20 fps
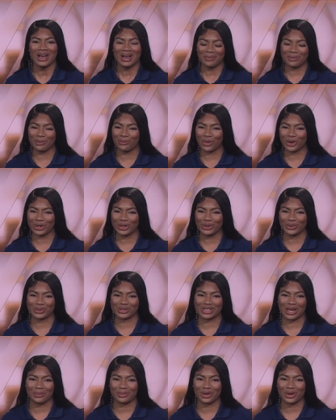but more news
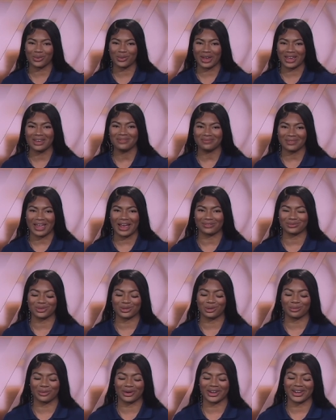coming your way after
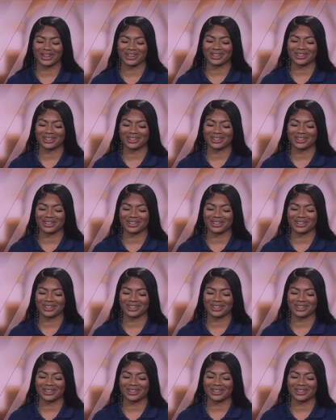the break.